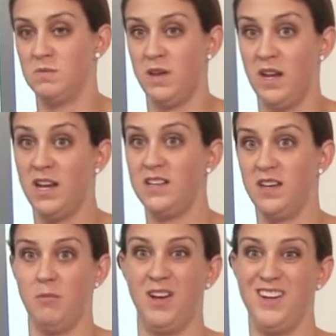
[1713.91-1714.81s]
spend any
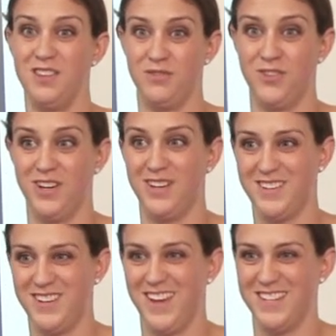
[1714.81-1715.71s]
time on either foot.
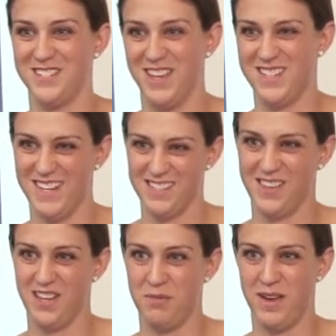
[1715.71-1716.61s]
Okay, so that takes
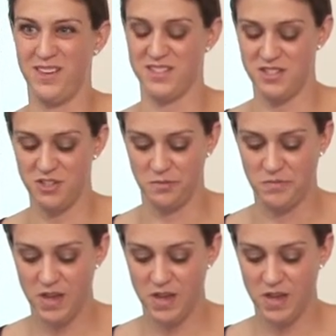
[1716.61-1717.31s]
a lot of balance too.